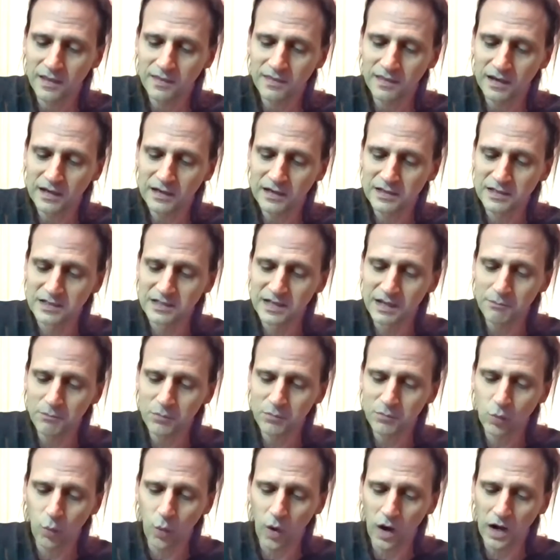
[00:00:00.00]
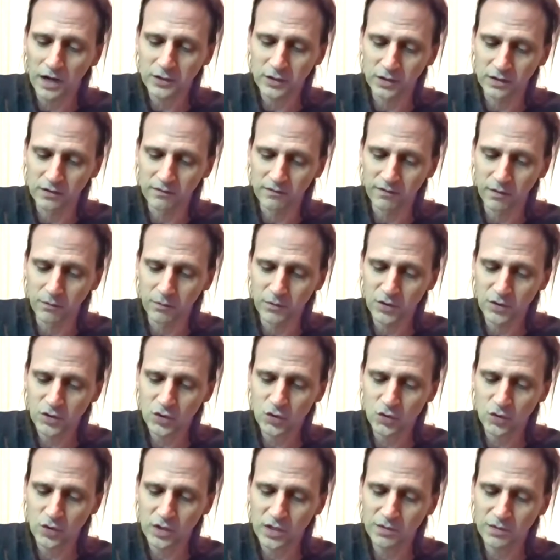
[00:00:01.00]
then dipped water from the
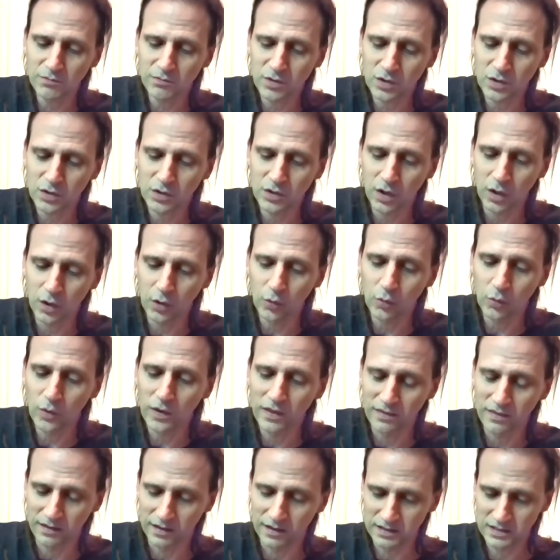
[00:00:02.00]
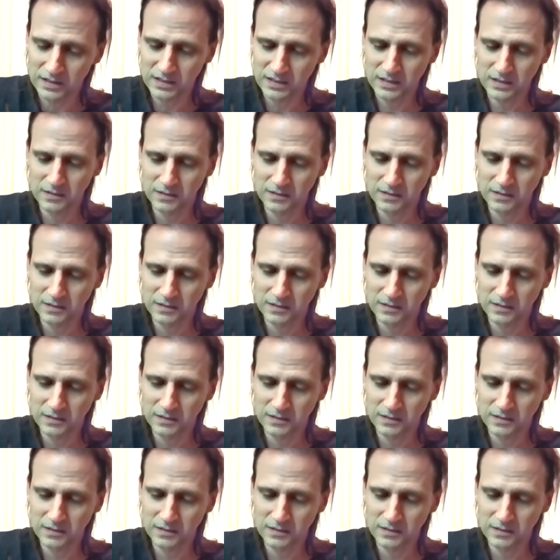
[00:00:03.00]
stream to go with it.